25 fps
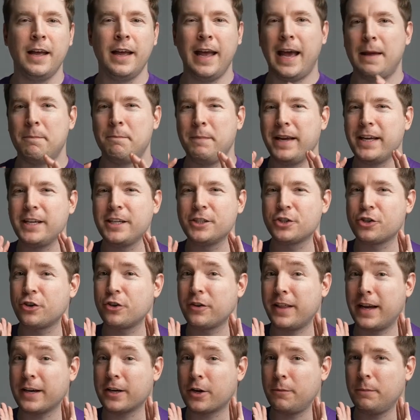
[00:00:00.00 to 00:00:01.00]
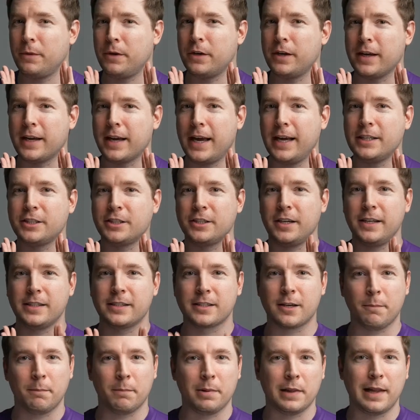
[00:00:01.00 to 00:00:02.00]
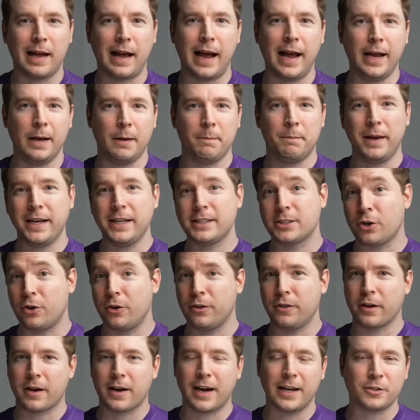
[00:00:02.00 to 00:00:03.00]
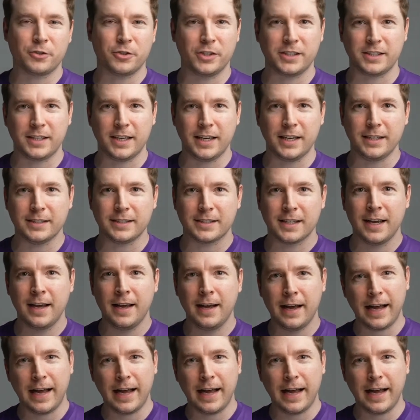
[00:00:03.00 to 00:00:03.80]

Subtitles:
and making sure that communication is compliant based on the country's needs.